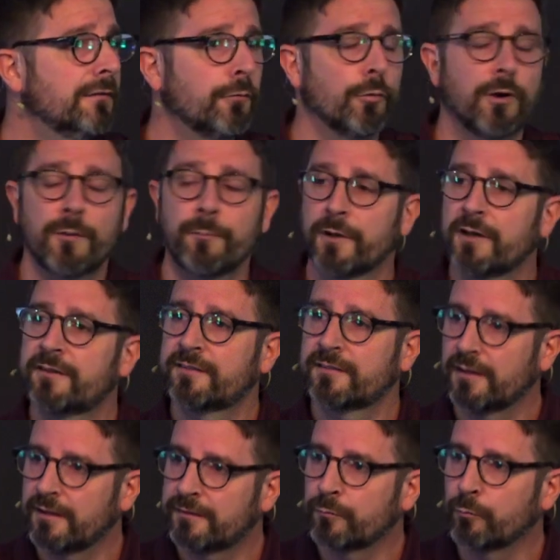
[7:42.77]
for it, but it's,
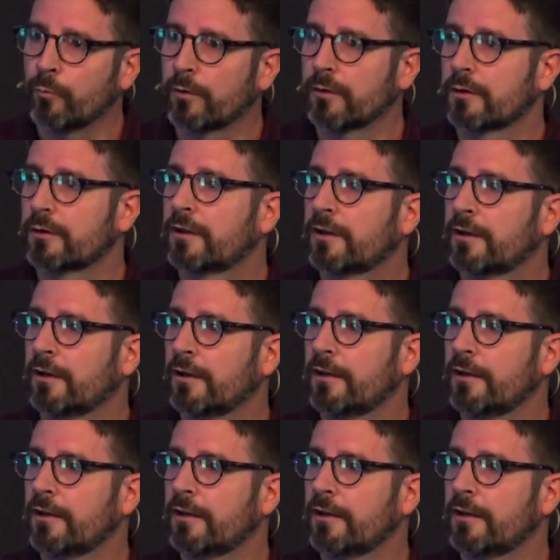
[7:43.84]
it's work.